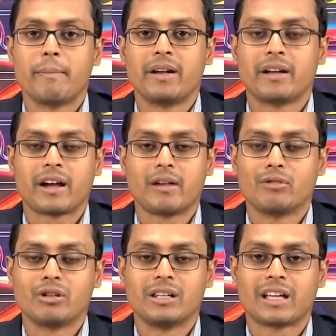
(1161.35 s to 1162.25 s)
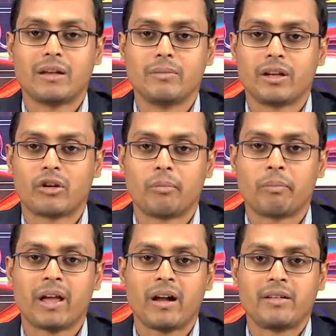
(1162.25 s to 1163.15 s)
pentacarbonyl can be
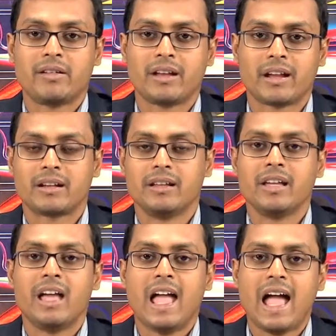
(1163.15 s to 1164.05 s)
compared directly